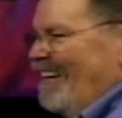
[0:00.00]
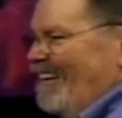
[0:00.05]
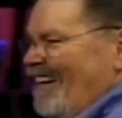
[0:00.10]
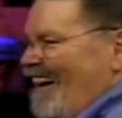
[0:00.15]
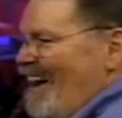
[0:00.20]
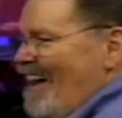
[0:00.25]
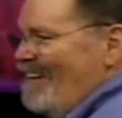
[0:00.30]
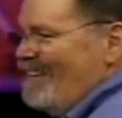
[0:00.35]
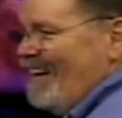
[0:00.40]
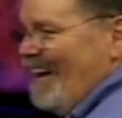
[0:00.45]

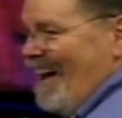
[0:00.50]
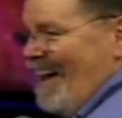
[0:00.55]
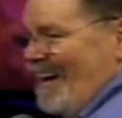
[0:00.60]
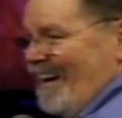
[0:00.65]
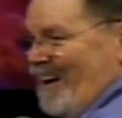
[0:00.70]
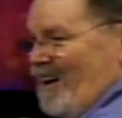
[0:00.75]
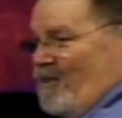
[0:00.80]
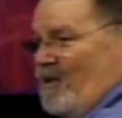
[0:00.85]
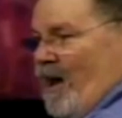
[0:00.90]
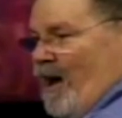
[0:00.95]
Well, we got
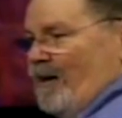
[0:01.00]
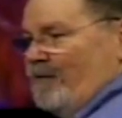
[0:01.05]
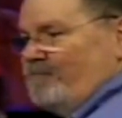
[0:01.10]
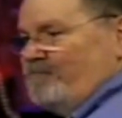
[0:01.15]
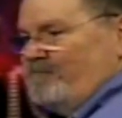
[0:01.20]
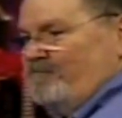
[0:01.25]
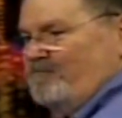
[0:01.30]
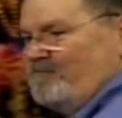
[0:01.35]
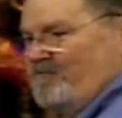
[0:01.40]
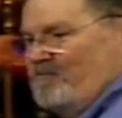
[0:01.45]
to go now.
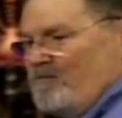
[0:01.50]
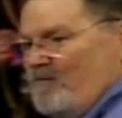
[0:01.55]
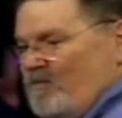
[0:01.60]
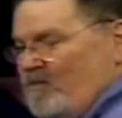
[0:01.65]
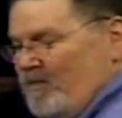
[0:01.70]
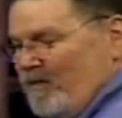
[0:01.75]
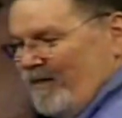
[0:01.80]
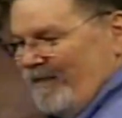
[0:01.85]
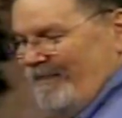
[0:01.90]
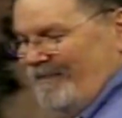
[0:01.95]

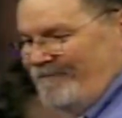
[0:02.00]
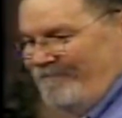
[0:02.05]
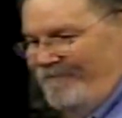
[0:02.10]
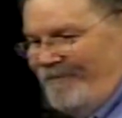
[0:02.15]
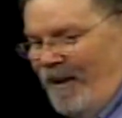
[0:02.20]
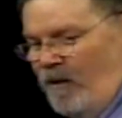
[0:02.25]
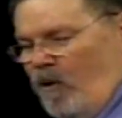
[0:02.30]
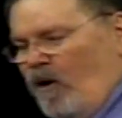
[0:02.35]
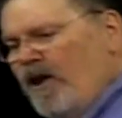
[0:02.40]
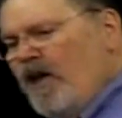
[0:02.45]

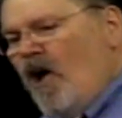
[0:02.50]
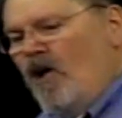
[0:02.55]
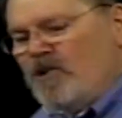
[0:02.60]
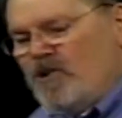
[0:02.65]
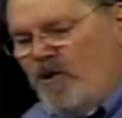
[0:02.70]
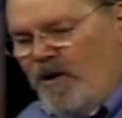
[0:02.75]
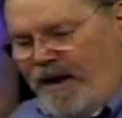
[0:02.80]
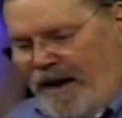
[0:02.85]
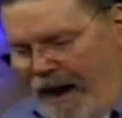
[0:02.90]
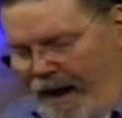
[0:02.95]
What are y'all
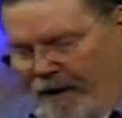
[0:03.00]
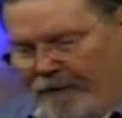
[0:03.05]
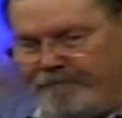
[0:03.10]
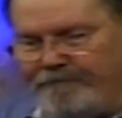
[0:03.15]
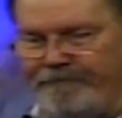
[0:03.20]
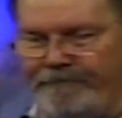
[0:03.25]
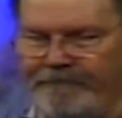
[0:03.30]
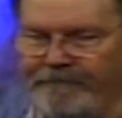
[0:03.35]
doing now?